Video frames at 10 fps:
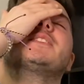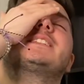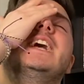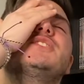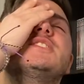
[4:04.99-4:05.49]
The
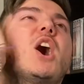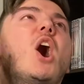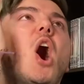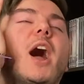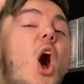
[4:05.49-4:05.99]
tensions are
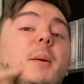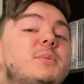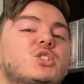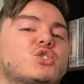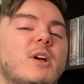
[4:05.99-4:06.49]
high. I'm
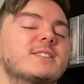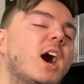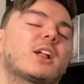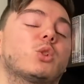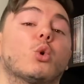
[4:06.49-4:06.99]
stressed.
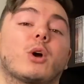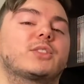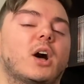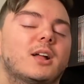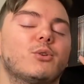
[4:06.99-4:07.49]
Like, look,
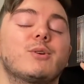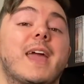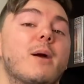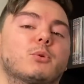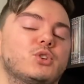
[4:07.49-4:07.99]
I don't
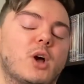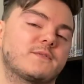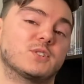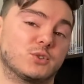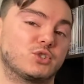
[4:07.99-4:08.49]
care what you have
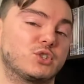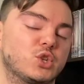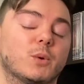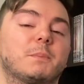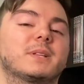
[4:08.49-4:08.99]
to do. Just
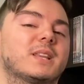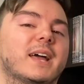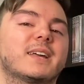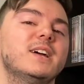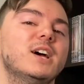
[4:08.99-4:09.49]
do it. But,
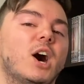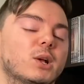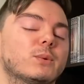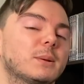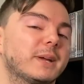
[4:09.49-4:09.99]
like, I
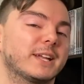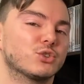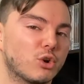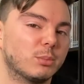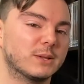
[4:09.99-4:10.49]
don't want them to get in
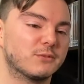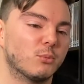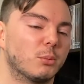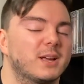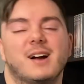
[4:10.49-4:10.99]
trouble even
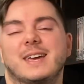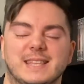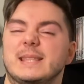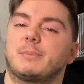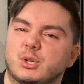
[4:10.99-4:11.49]
more. We can't
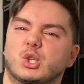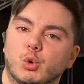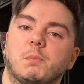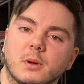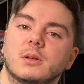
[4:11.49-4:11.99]
kidnap
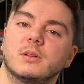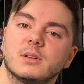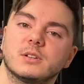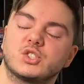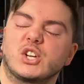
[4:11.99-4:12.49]
Shoop.
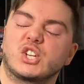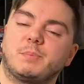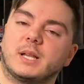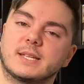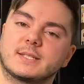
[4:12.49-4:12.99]
JJ,
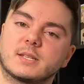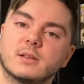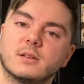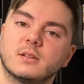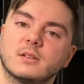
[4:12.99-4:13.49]
please.
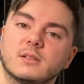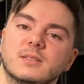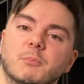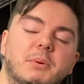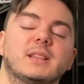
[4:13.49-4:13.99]

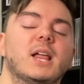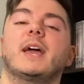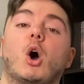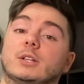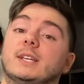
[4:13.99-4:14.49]
But,
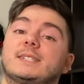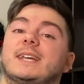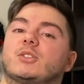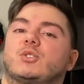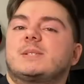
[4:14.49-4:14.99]
like, honestly,
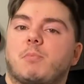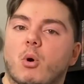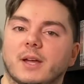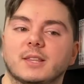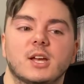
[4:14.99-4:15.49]
at this
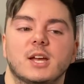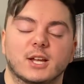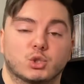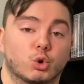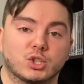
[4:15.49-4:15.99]
point,
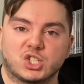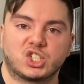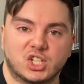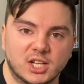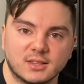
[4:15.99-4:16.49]
it's all gone to
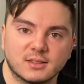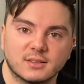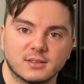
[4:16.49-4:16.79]
shit.